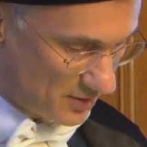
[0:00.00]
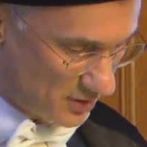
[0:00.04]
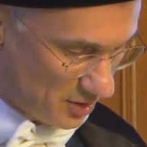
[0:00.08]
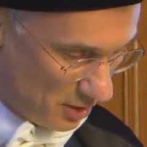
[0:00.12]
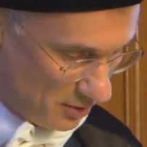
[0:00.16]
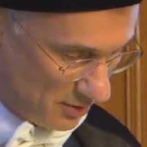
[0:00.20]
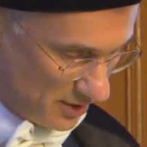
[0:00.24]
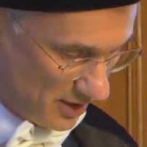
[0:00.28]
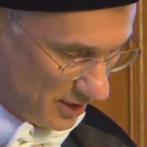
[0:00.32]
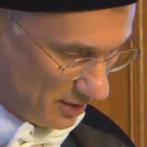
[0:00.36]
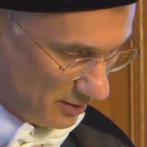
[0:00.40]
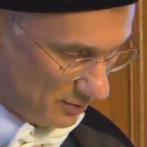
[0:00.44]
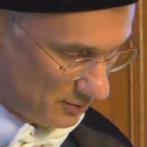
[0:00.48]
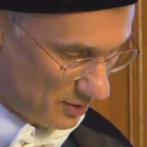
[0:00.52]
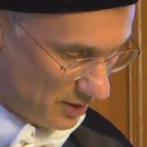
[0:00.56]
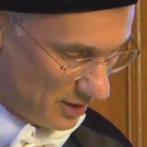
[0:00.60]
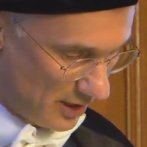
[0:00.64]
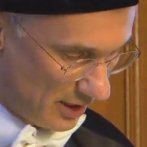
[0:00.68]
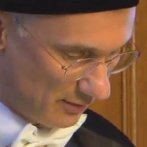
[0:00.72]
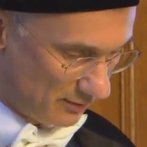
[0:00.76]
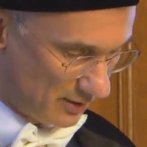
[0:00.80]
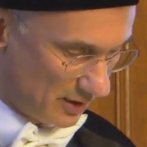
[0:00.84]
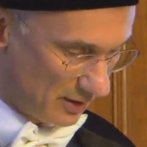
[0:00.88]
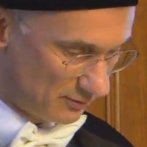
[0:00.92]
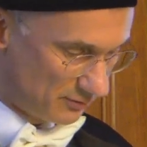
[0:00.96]
Tokyo to
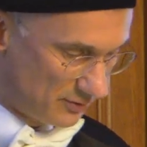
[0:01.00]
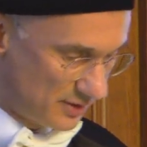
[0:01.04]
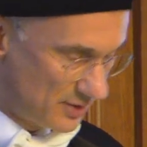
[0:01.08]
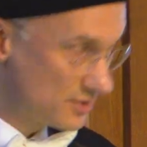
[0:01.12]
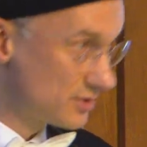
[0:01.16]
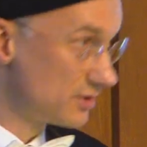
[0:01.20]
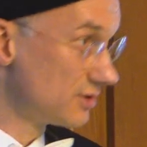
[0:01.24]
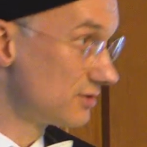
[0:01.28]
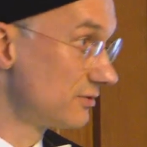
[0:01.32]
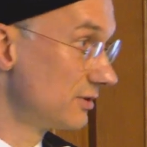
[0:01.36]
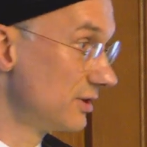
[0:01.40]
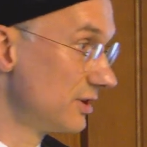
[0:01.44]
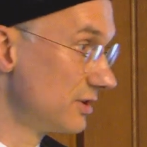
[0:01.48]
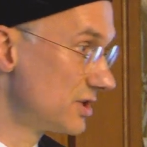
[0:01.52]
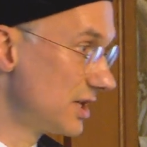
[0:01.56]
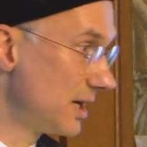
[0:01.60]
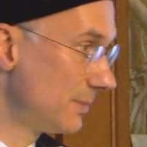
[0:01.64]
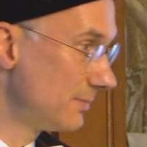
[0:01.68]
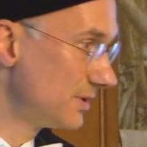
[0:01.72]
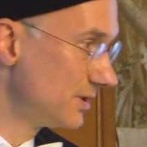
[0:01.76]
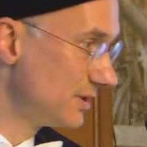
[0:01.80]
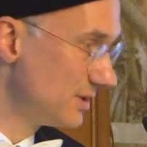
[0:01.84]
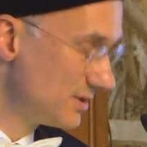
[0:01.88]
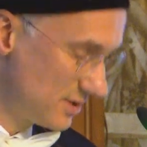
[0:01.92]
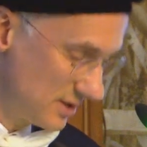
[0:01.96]
carry out research for her
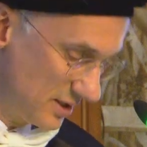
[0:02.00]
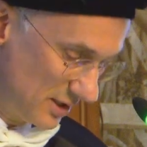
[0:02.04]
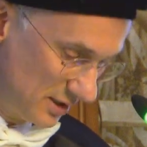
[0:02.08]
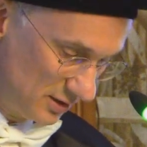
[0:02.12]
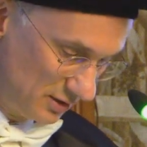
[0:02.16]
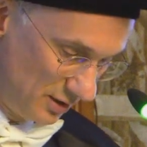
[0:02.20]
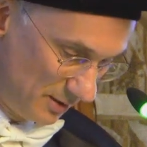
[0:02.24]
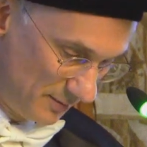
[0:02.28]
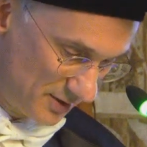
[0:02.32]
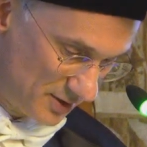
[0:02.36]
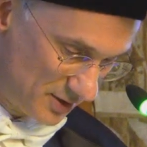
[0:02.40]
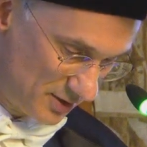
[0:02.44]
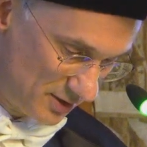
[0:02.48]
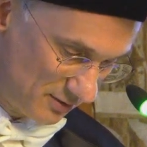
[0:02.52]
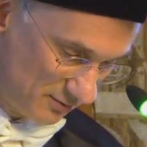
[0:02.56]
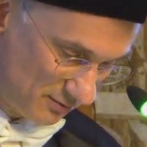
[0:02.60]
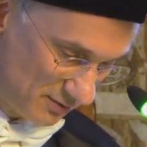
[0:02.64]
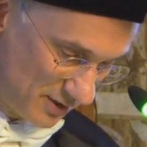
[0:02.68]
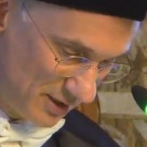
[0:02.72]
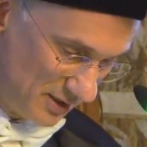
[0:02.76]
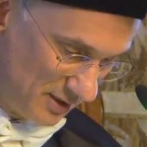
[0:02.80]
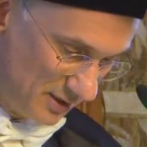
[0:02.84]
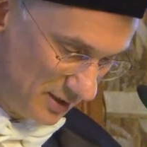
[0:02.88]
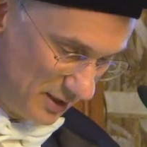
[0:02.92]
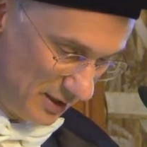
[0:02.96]
Japanese economics
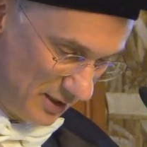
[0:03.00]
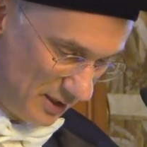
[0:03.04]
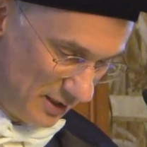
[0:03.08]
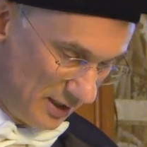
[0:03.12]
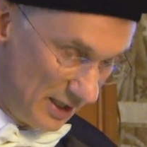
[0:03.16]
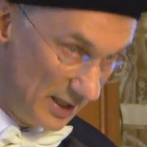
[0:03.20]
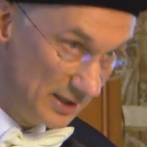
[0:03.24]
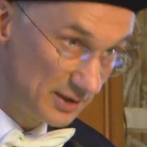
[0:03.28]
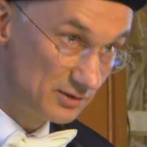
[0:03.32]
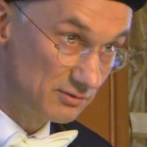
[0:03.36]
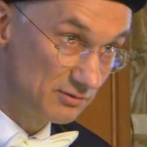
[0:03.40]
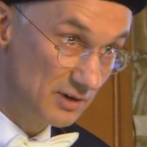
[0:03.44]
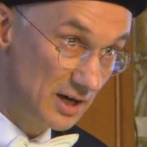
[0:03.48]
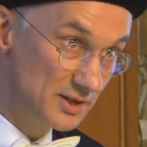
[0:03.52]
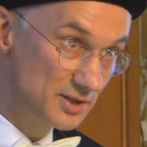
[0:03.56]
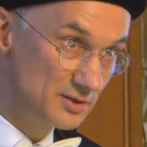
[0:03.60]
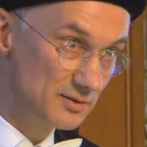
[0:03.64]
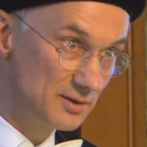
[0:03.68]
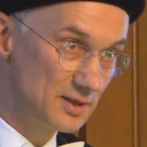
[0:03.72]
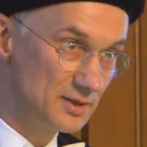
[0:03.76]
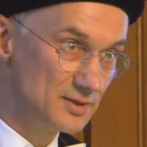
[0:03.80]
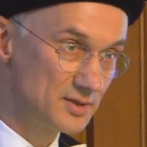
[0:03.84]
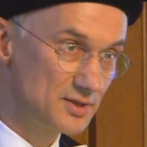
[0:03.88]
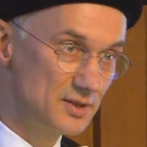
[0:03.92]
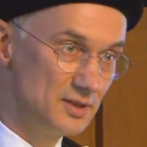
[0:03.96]
degree and
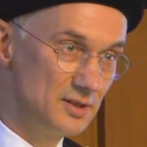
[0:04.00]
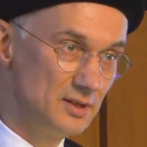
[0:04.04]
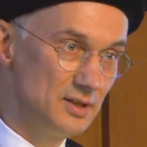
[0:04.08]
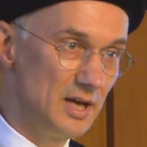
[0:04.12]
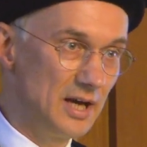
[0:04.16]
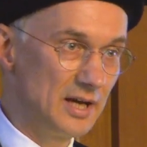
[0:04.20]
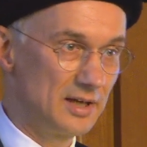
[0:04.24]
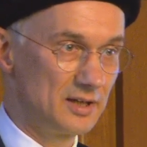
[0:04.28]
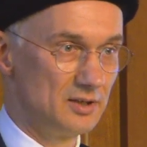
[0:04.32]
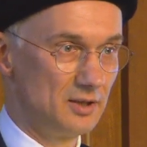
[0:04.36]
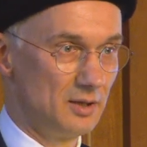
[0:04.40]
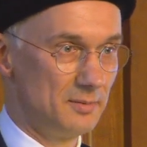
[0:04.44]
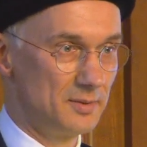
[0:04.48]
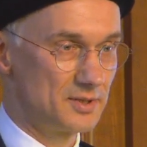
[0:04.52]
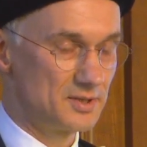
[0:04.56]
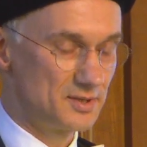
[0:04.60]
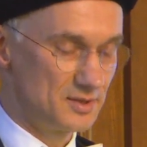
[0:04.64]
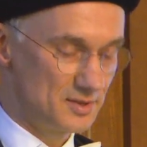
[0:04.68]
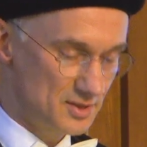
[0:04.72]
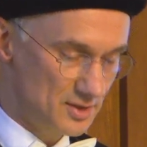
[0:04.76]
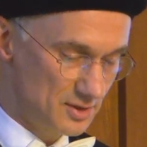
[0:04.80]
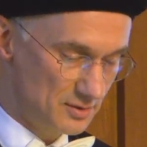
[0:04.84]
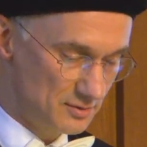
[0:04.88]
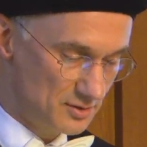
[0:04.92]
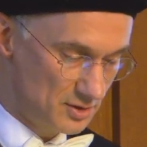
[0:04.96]
graduates in economics
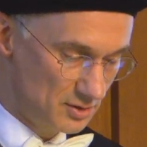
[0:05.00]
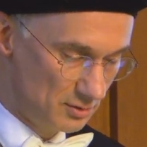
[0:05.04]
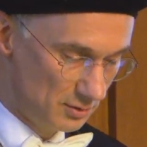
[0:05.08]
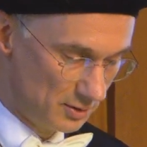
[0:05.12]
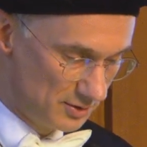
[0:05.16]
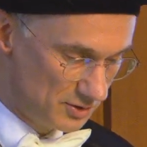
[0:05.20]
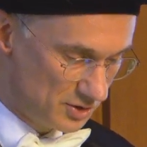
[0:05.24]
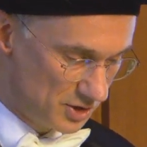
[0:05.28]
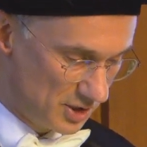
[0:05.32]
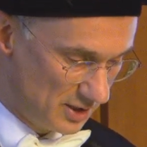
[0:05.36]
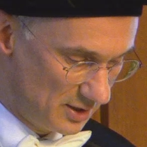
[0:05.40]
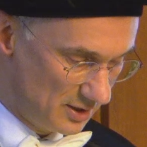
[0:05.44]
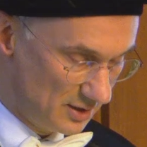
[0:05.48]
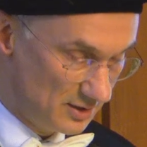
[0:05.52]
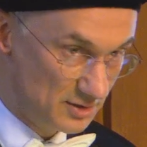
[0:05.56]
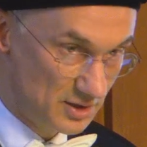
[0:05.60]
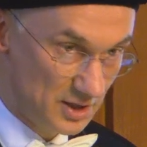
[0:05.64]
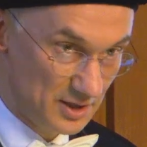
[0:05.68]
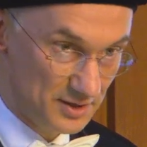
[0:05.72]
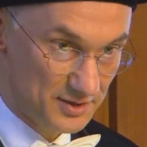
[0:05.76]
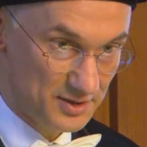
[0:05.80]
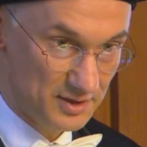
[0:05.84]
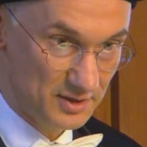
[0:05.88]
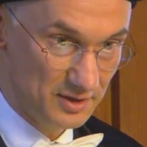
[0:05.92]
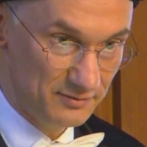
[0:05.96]
and sociology
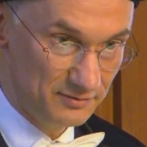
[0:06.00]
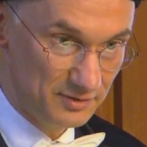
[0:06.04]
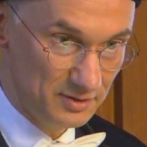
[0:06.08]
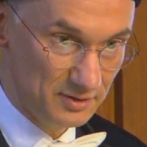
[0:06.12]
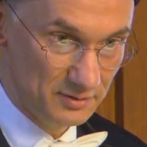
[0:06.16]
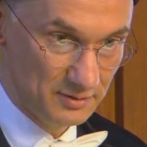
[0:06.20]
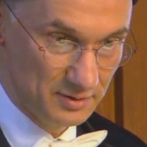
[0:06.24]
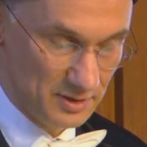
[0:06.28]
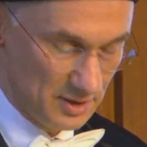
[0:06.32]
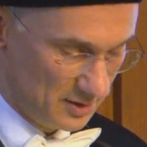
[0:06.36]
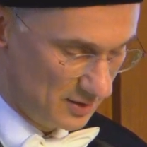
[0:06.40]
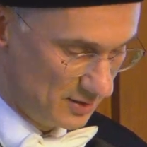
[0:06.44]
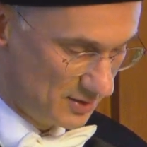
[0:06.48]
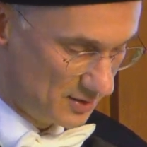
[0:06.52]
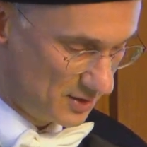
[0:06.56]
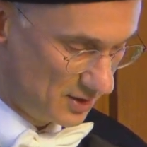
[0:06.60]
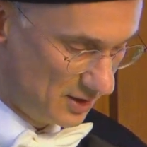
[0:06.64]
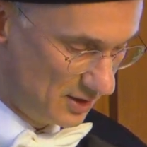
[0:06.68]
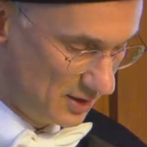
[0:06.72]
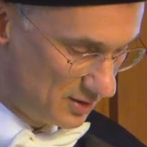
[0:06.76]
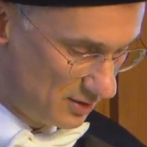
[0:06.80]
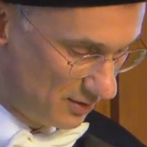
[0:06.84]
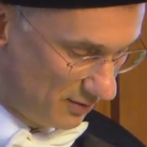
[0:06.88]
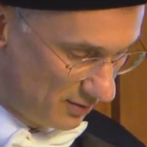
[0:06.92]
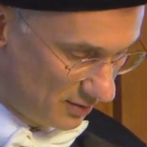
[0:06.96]
just a few years
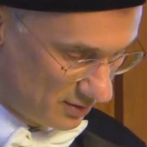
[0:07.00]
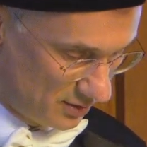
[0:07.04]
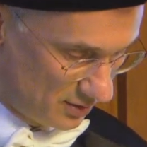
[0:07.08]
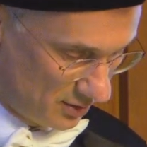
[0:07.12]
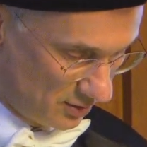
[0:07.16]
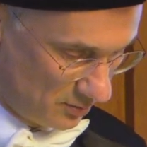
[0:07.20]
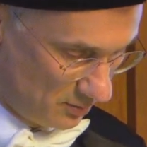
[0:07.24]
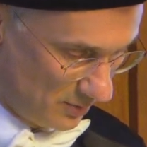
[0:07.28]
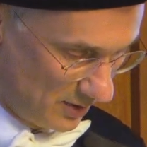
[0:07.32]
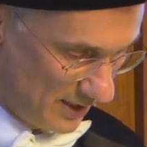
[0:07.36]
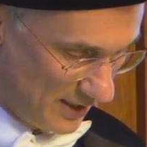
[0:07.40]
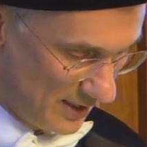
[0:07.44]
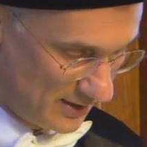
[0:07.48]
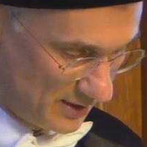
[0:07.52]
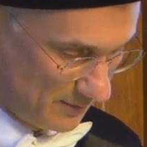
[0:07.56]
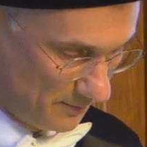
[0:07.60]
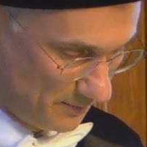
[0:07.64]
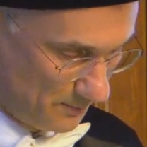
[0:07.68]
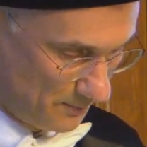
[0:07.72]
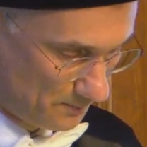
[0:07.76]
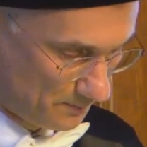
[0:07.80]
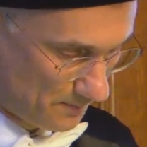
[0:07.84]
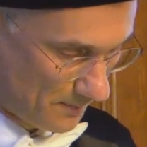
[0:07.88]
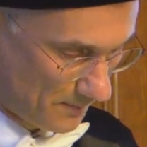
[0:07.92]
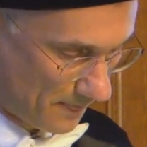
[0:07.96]
into the new millennium.